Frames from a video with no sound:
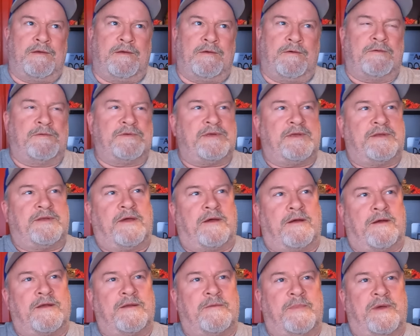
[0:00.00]
What was I
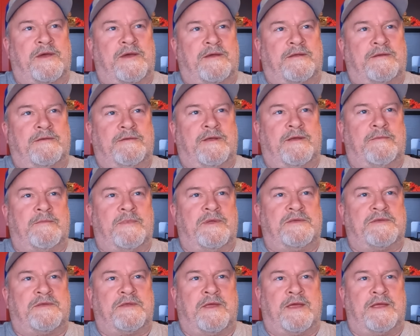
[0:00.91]
talking about? I
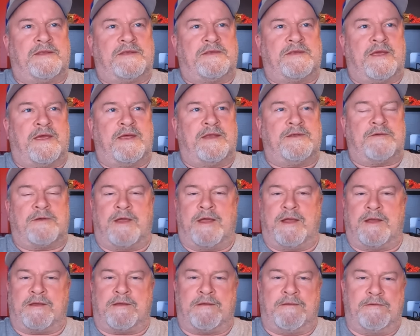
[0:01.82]
must have got
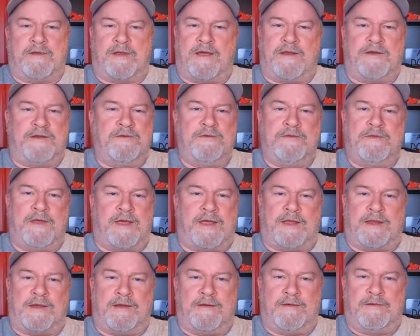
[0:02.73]
sidetracked. I do
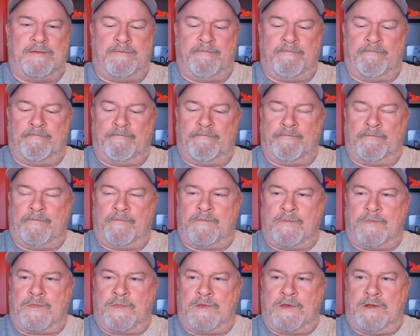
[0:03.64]
that.
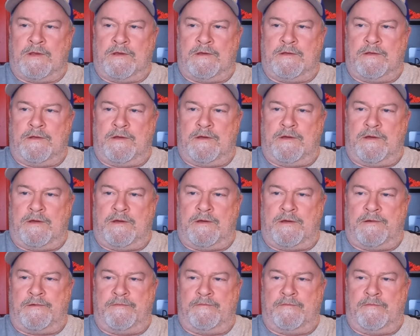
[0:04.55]

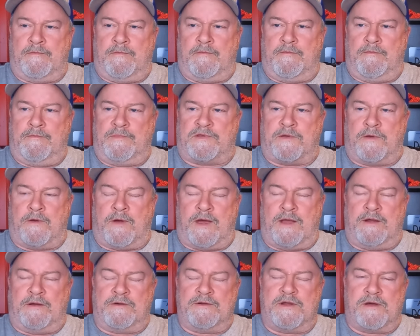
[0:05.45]
Um, so
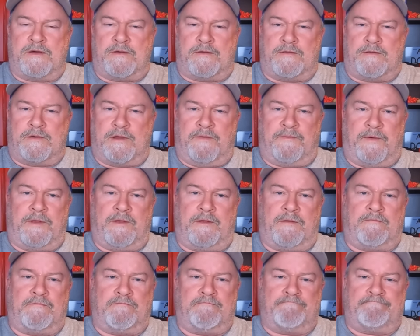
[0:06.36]
I don't know if
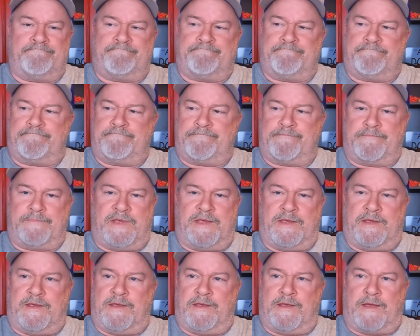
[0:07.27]
it.
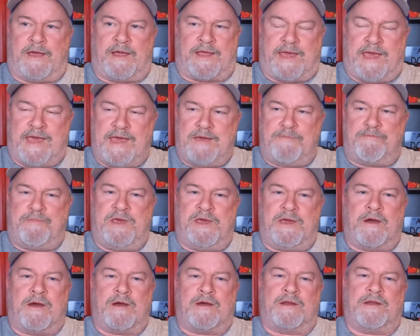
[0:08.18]
I can't be
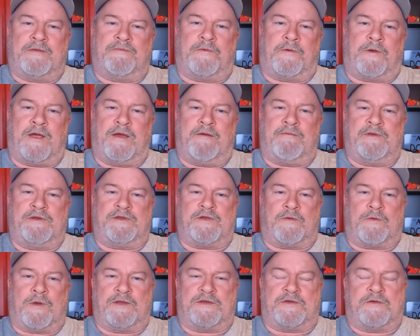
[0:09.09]
gone if we're having
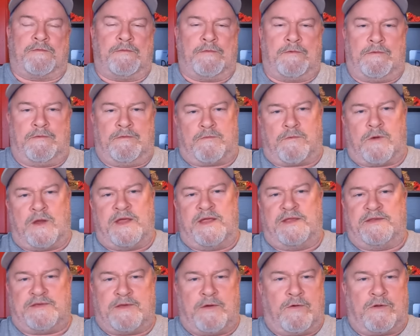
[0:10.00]
torrential
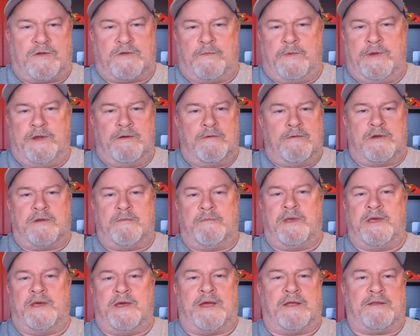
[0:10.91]
rains. Of course, we don't want to
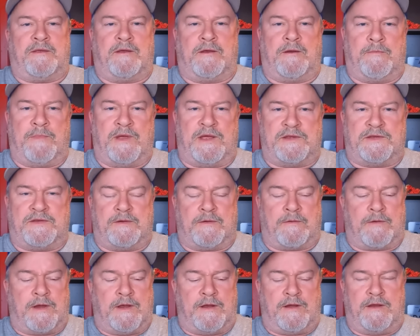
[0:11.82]
be out there messing
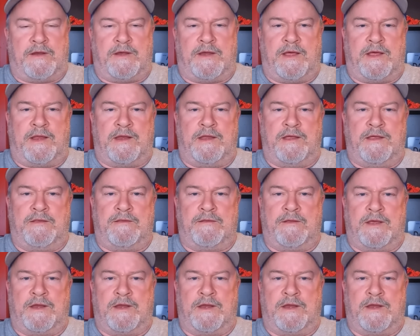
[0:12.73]
around in that either.